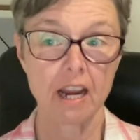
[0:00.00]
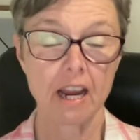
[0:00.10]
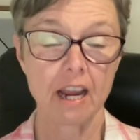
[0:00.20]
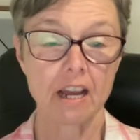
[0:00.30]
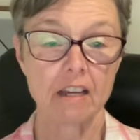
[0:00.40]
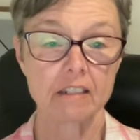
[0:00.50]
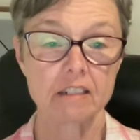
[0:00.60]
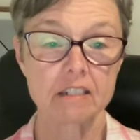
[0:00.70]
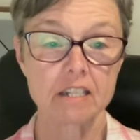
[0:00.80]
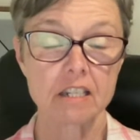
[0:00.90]

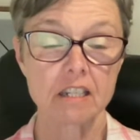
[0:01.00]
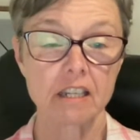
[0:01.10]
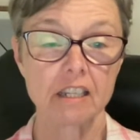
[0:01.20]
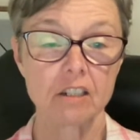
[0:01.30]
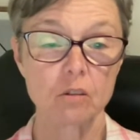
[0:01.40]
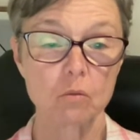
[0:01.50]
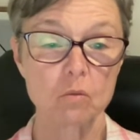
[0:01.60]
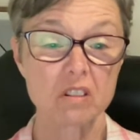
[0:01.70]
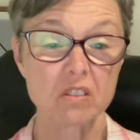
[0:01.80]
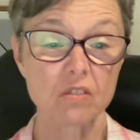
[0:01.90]
and it
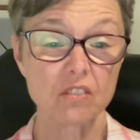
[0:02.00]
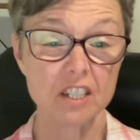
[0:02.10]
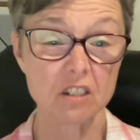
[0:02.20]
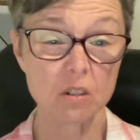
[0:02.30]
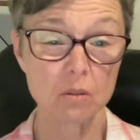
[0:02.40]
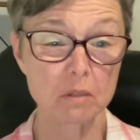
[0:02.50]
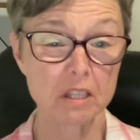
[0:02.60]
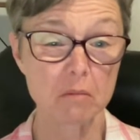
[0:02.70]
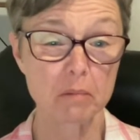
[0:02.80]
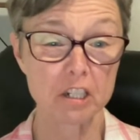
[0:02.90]
was filled
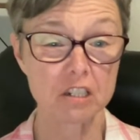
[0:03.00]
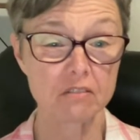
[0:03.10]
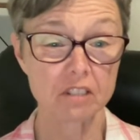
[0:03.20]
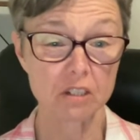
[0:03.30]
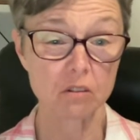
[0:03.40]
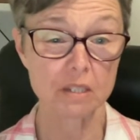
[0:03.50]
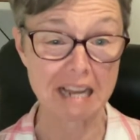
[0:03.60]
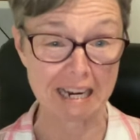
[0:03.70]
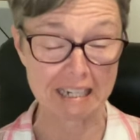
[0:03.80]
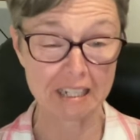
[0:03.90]
with a bunch of little
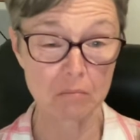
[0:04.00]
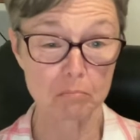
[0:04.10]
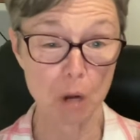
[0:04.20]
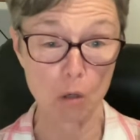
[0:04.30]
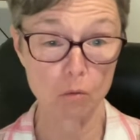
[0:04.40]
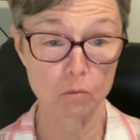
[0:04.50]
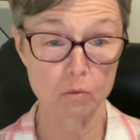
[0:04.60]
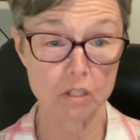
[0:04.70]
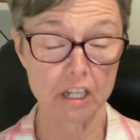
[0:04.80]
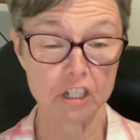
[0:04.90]
tiny bones.